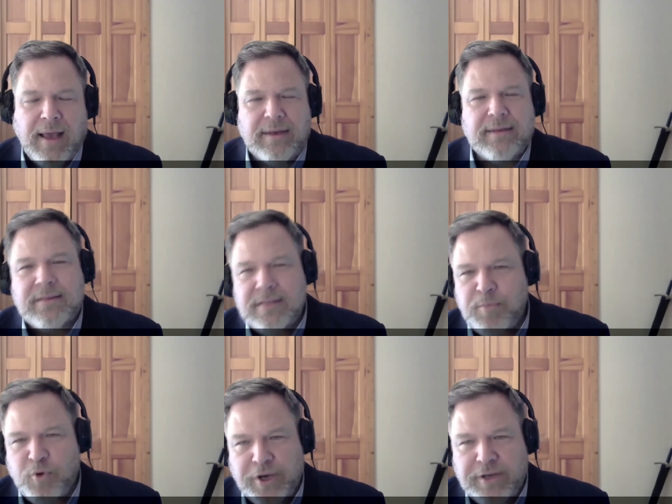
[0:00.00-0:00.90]
And at
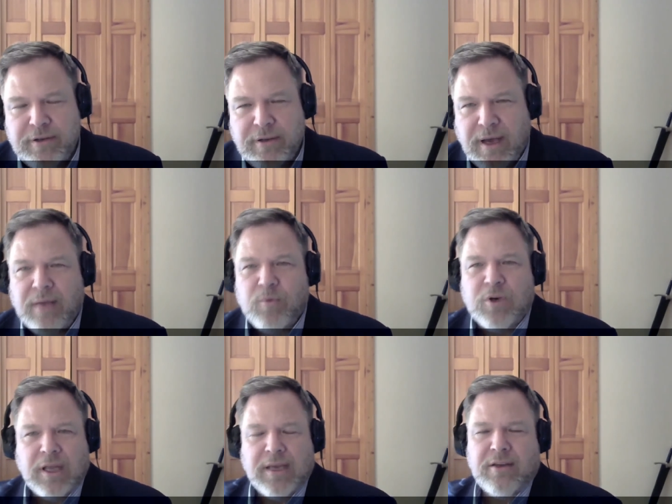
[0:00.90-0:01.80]
this point, I
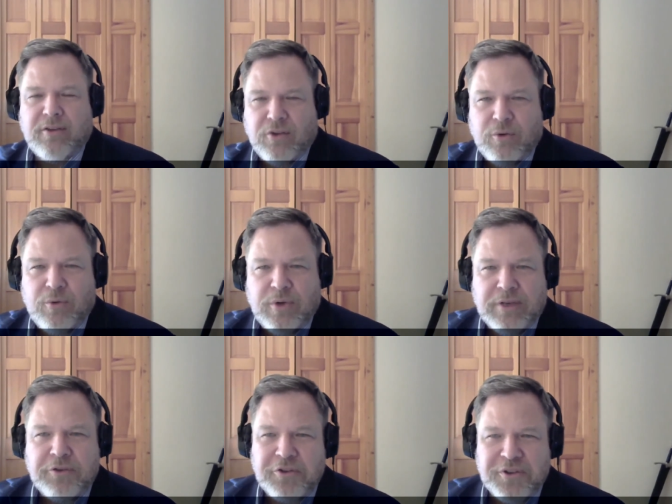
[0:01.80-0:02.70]
would like to
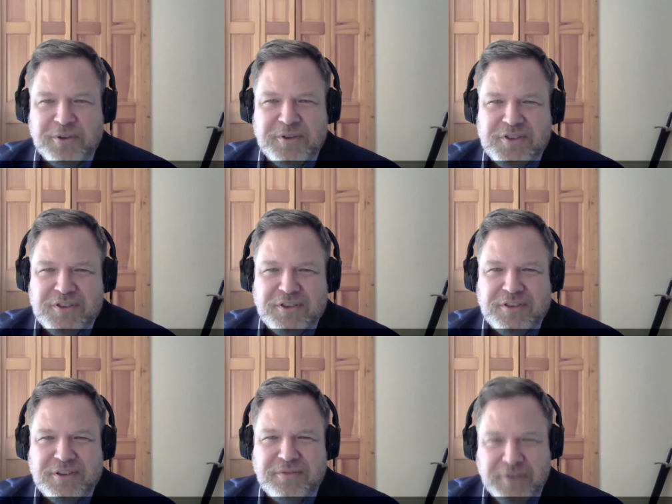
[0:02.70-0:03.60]
introduce
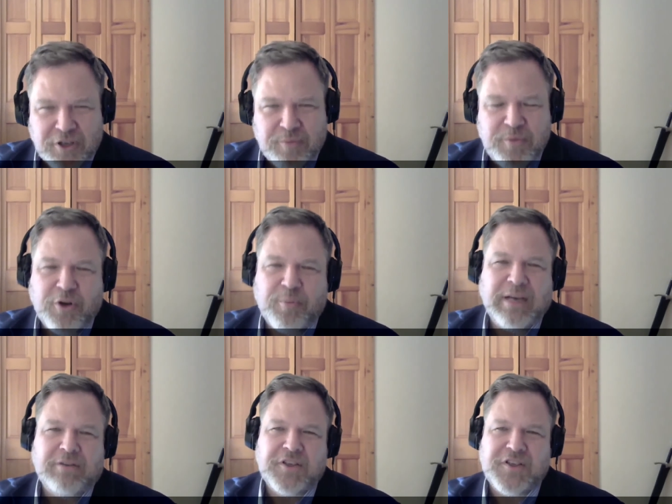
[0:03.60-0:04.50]
the film you're
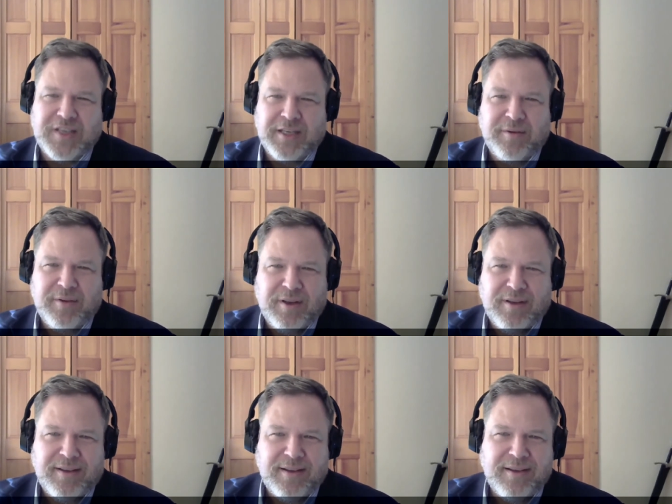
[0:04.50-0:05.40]
about to see.
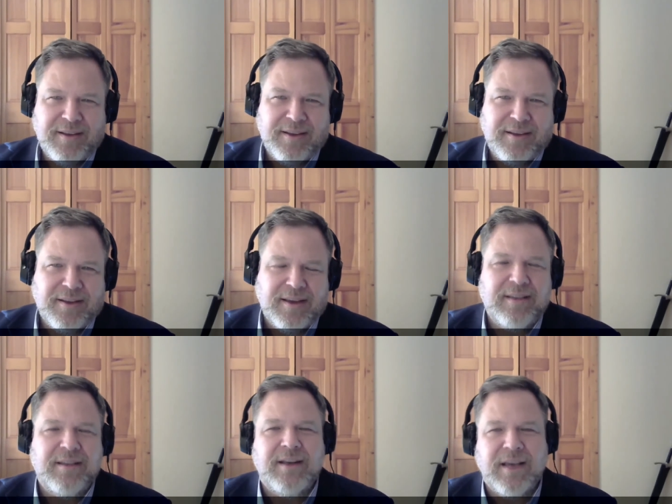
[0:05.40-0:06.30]

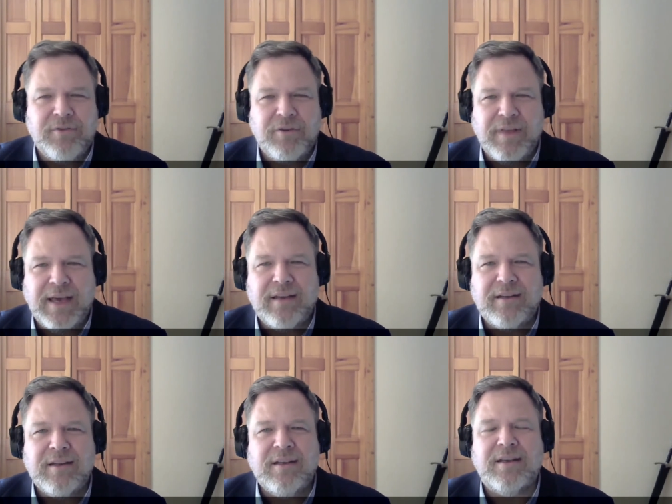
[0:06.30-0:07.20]
And then after that,
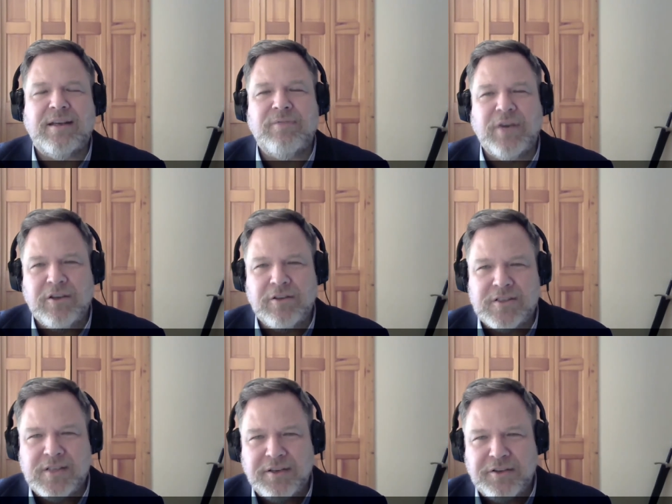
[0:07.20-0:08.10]
I invite you
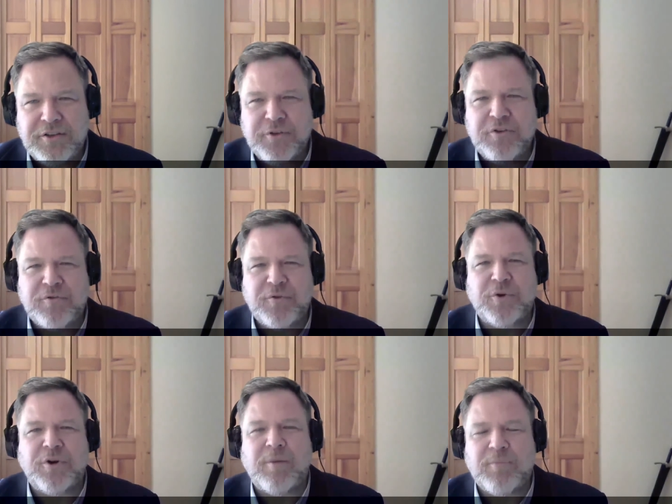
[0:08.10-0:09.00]
to stay tuned
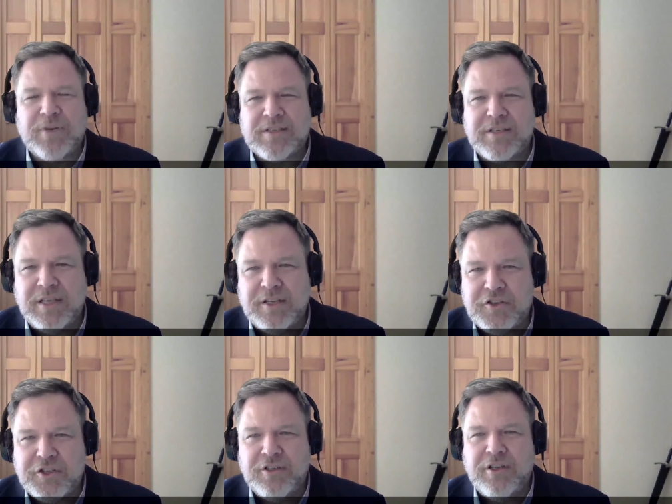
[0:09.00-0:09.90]
for our
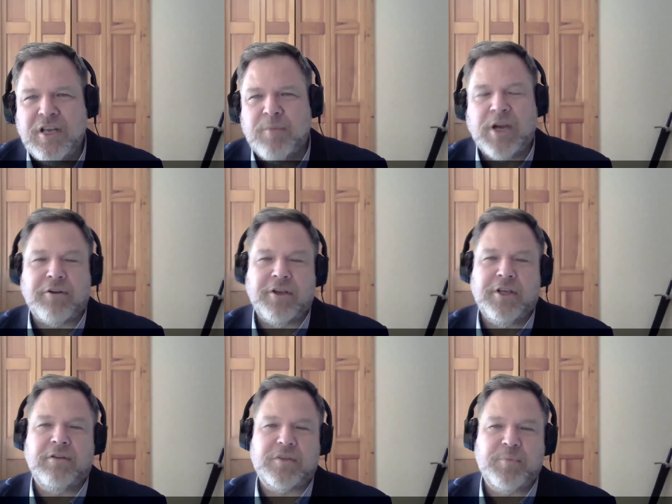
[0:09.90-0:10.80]
presentation by our
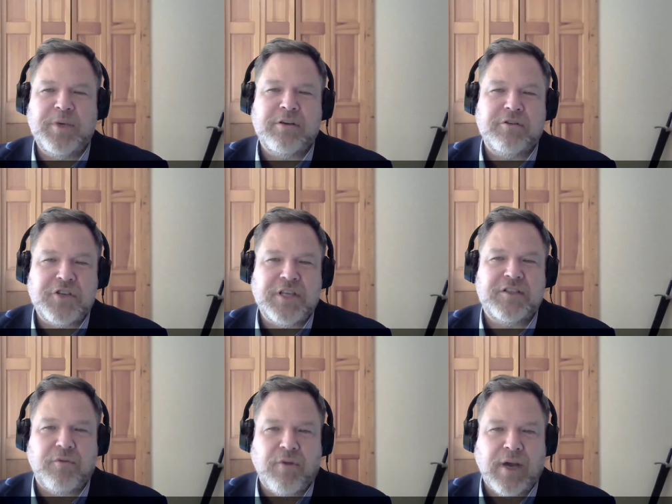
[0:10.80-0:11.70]
keynote speaker,
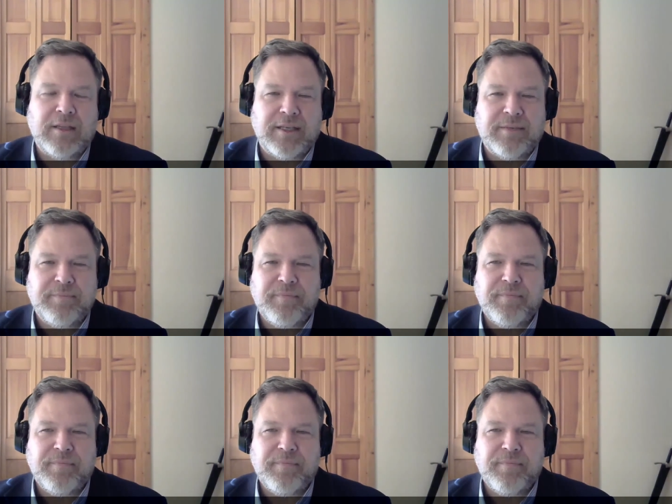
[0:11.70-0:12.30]
Jason Riley.